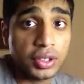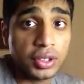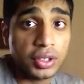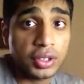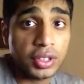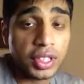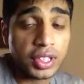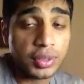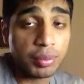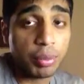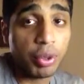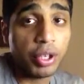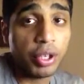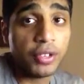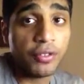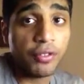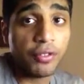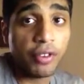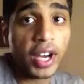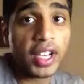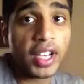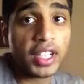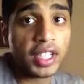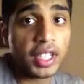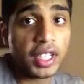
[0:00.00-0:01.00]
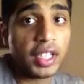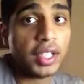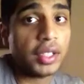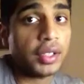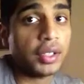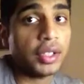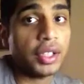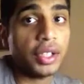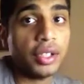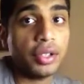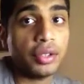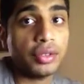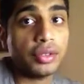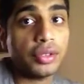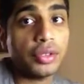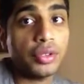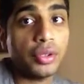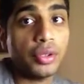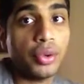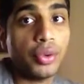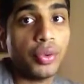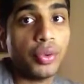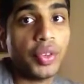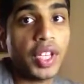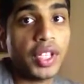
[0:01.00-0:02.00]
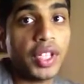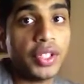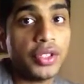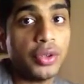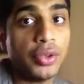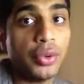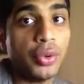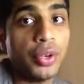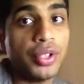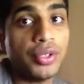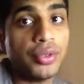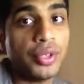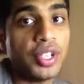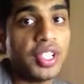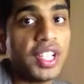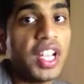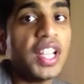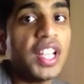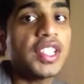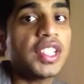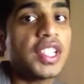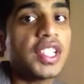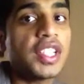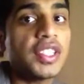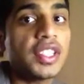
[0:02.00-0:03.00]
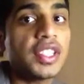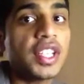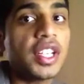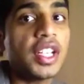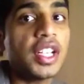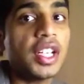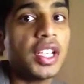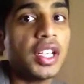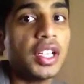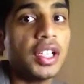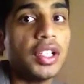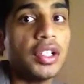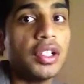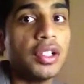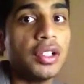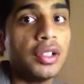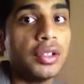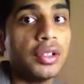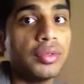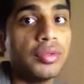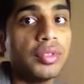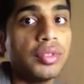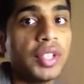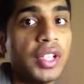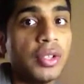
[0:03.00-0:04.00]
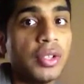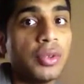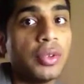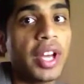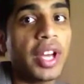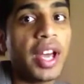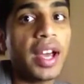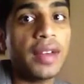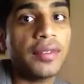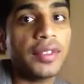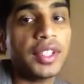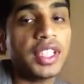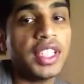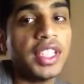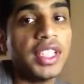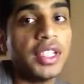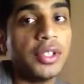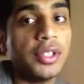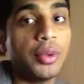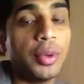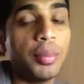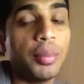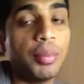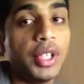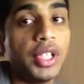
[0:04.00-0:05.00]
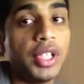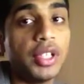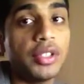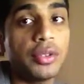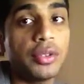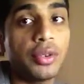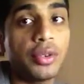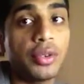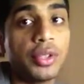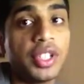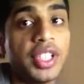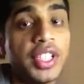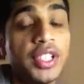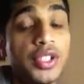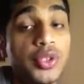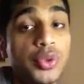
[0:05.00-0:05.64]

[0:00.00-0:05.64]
that's pretty frightening, to know that you're going to a dentist, and then they don't have clean equipment or clean